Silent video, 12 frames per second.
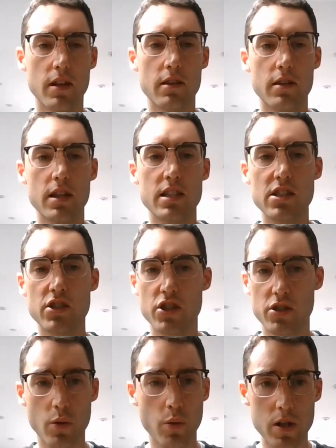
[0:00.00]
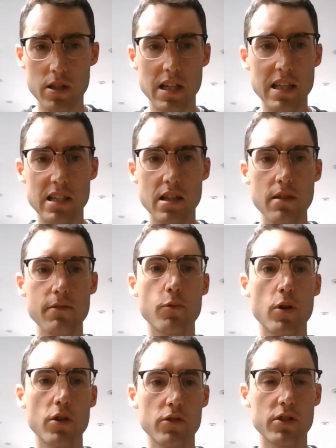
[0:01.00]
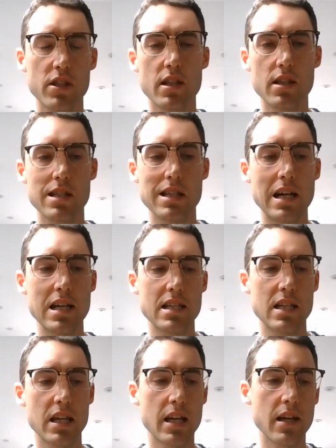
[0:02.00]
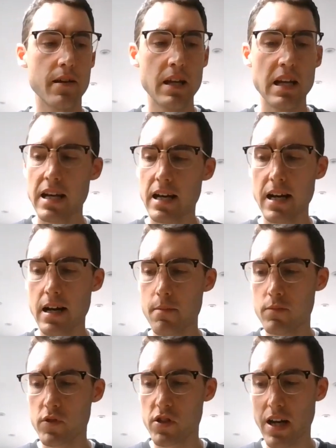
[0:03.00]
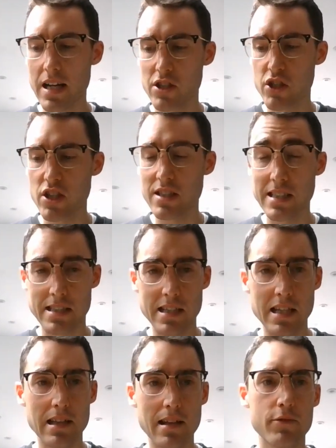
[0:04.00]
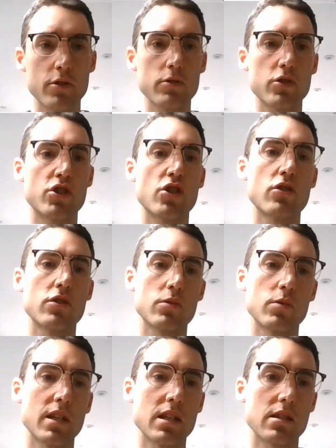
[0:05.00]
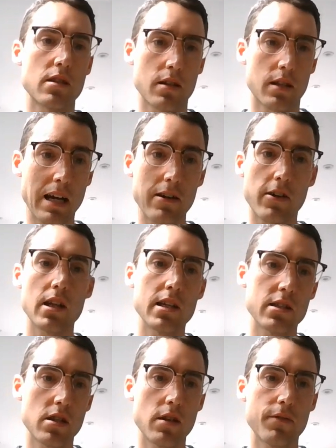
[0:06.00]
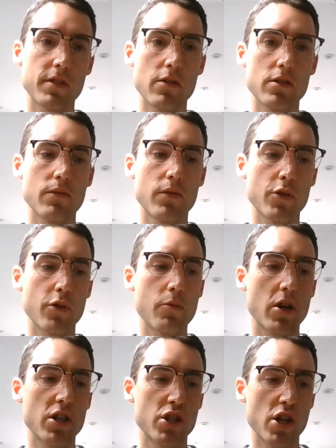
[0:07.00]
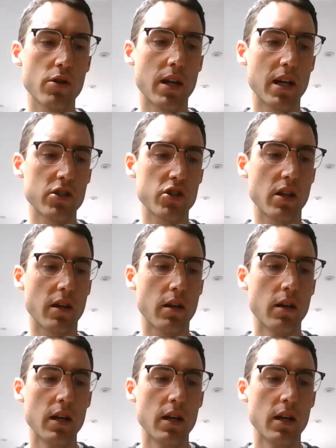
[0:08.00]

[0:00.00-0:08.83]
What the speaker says: this is just qualitative, what you'll see in the slides here. So at GCSE level, students will need to calculate surface area to volume ratio and actually,